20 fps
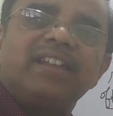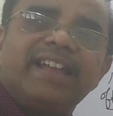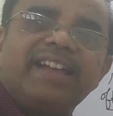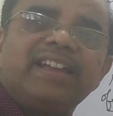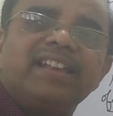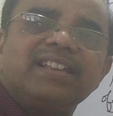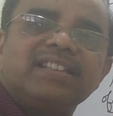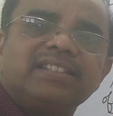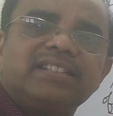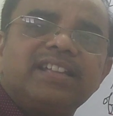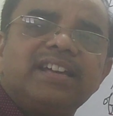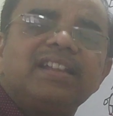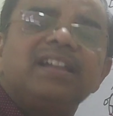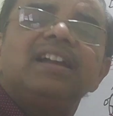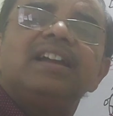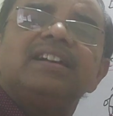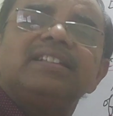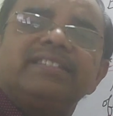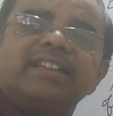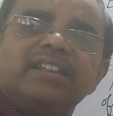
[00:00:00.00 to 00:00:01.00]
is there,
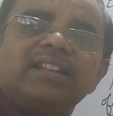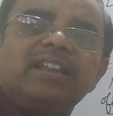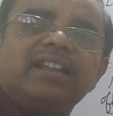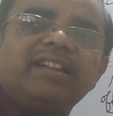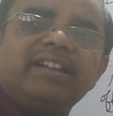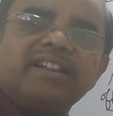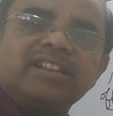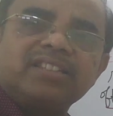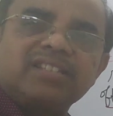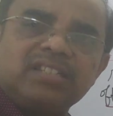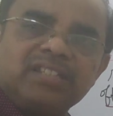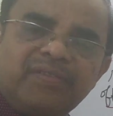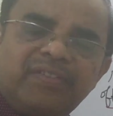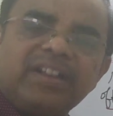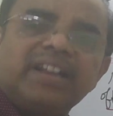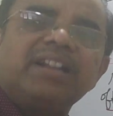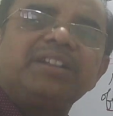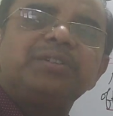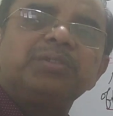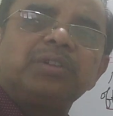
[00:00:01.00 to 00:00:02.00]
generally it is
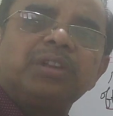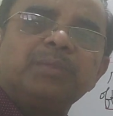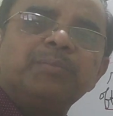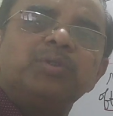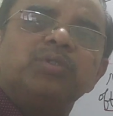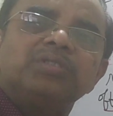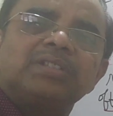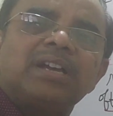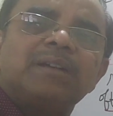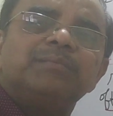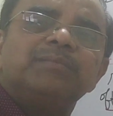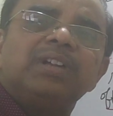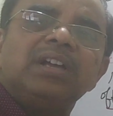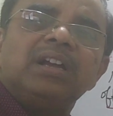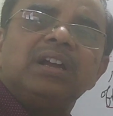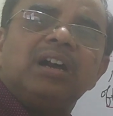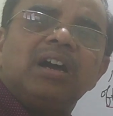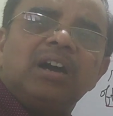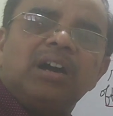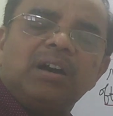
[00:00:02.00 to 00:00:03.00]
difficult to remove some
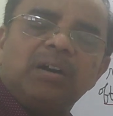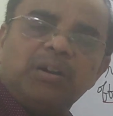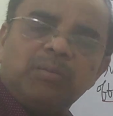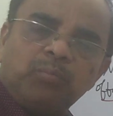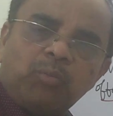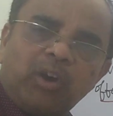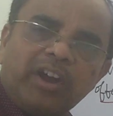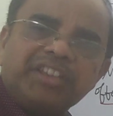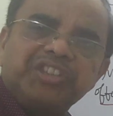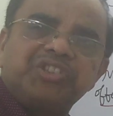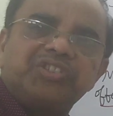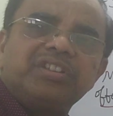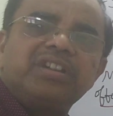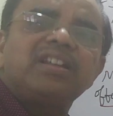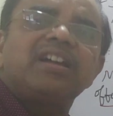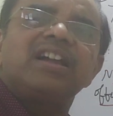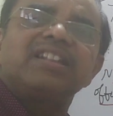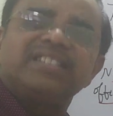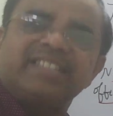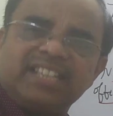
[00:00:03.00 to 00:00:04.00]
moisture or
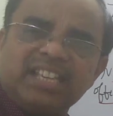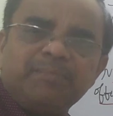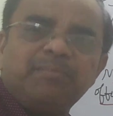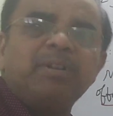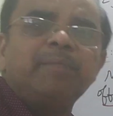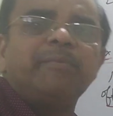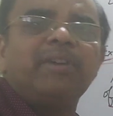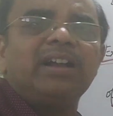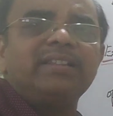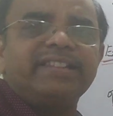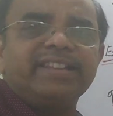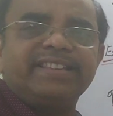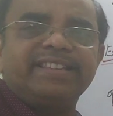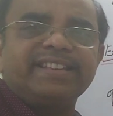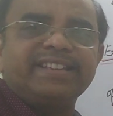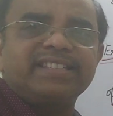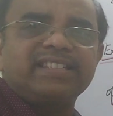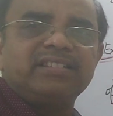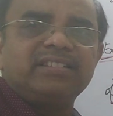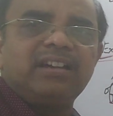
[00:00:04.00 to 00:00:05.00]
sebum, all these
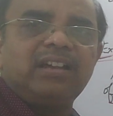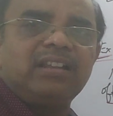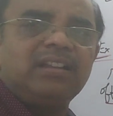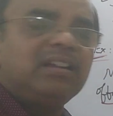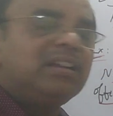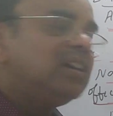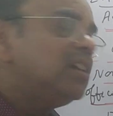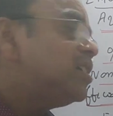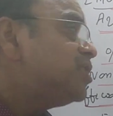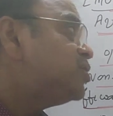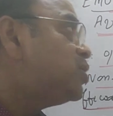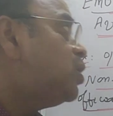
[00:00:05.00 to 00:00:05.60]
things. So